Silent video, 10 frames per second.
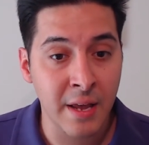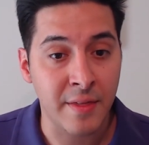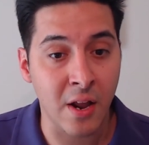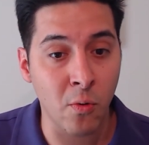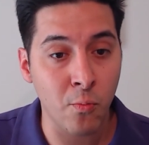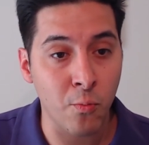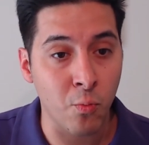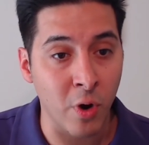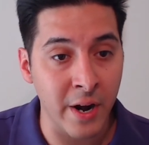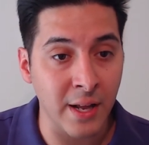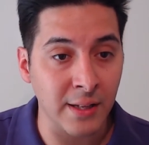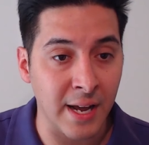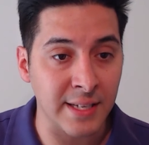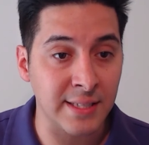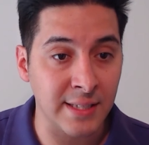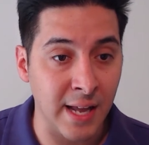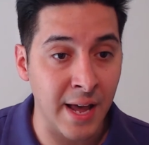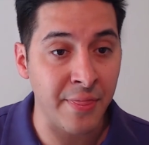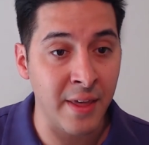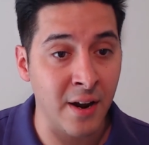They don't run a lot of
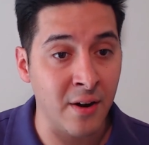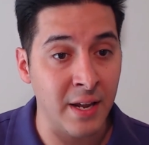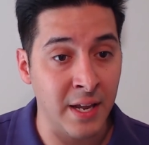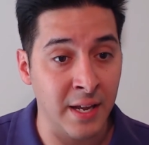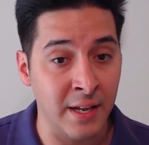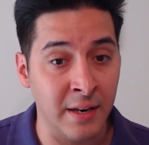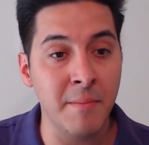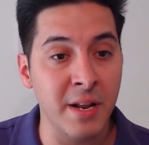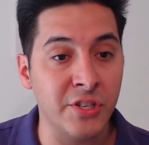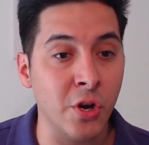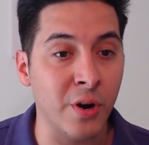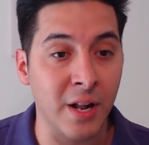slot there in Minnesota.